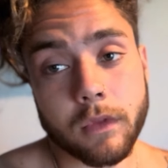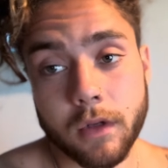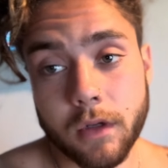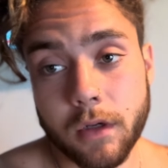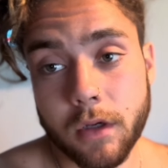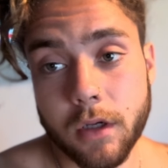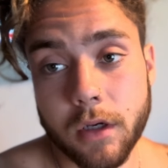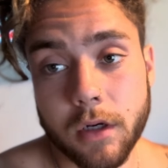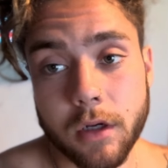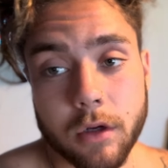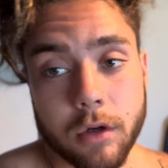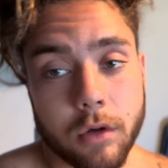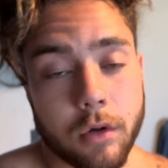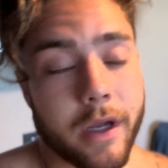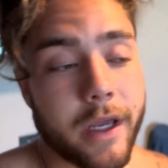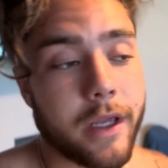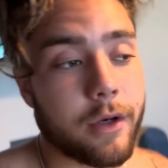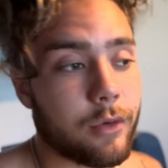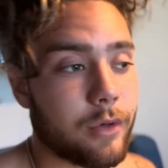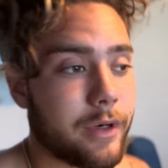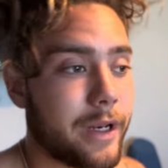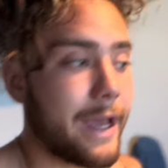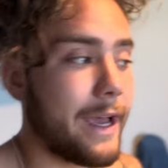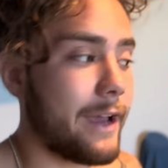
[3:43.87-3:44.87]
Gonna go
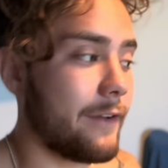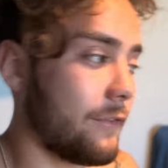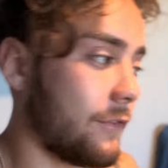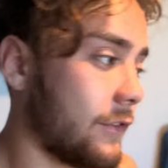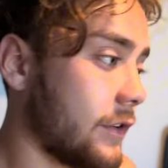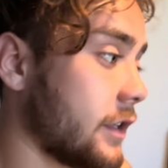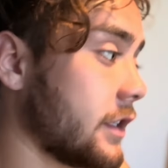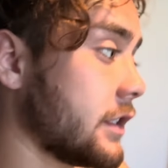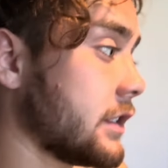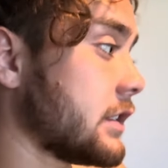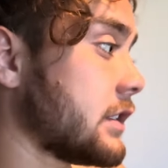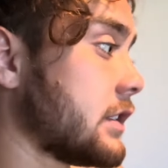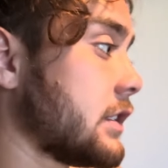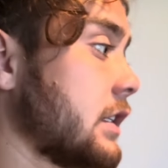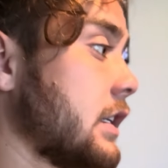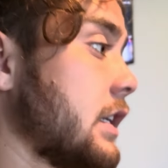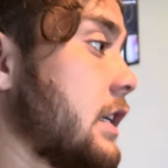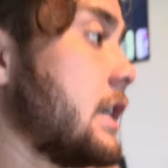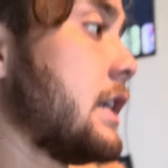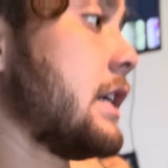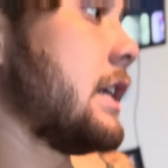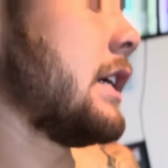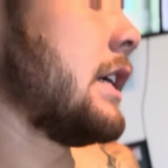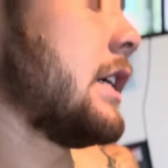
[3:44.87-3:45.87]
handle that first.
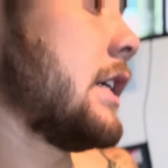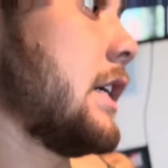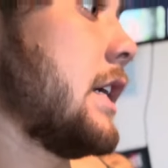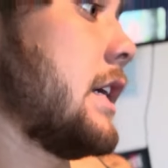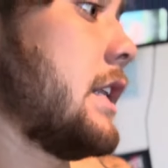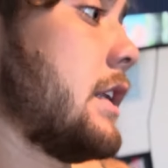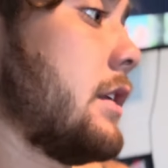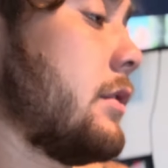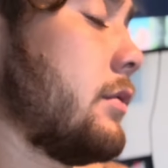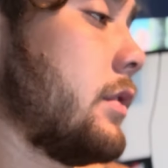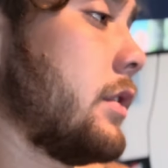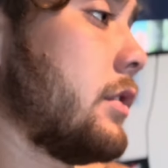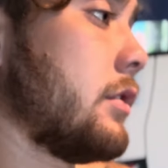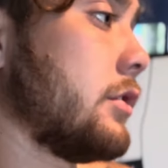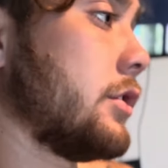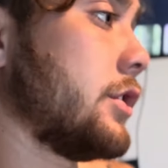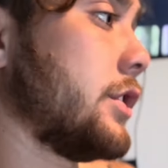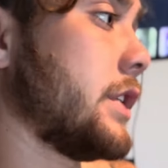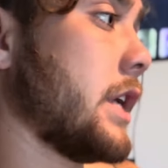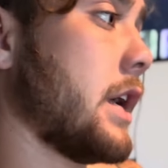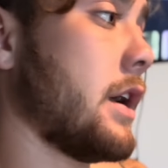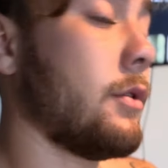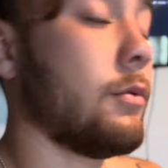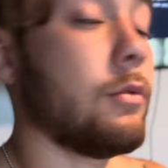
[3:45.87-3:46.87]
And then we're gonna
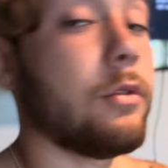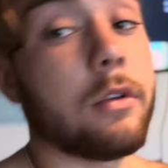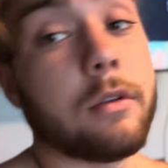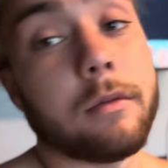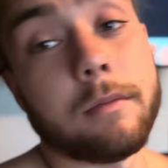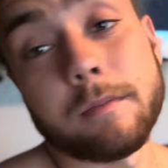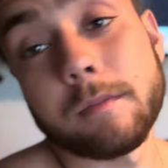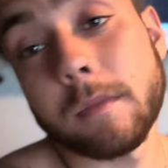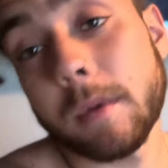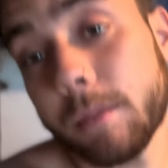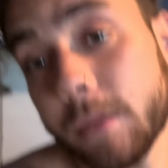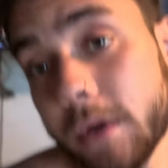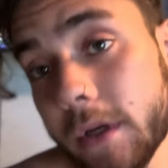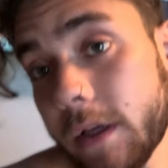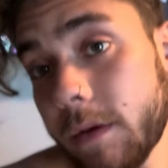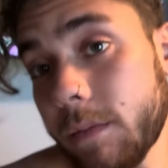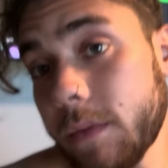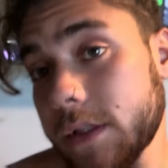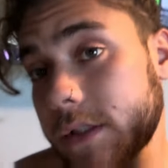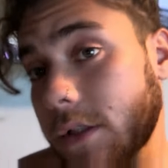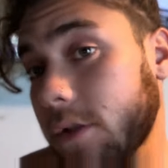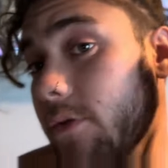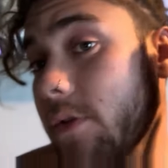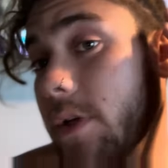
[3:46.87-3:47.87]
shower. Well, I'm gonna give
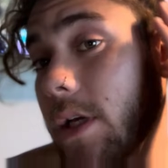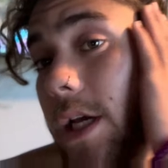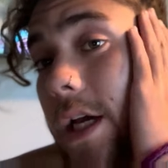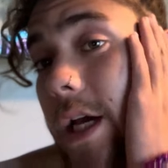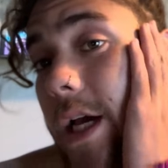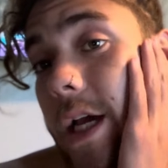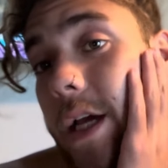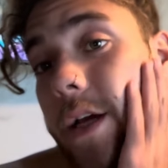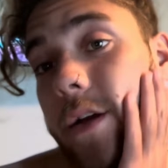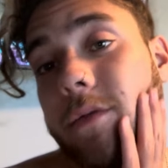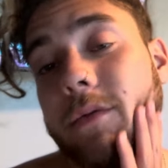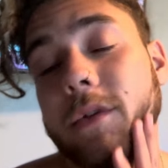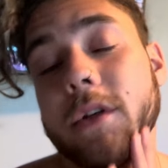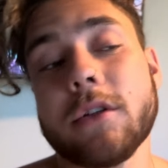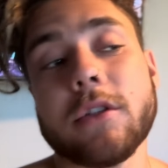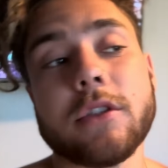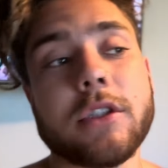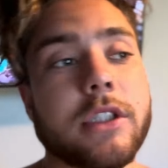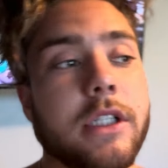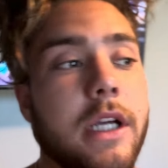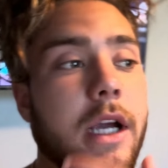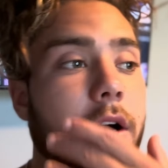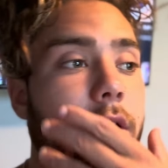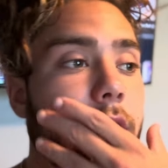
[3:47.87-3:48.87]
myself a cut. We're gonna
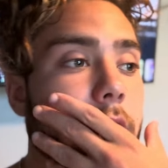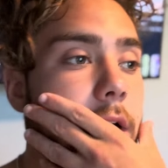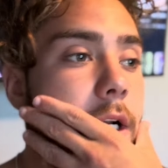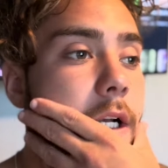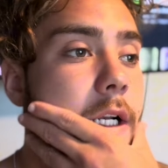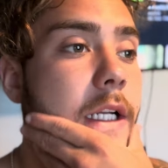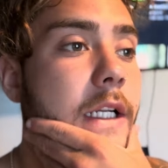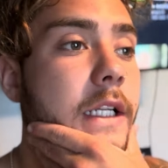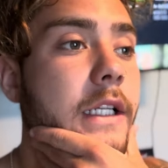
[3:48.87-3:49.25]
shower.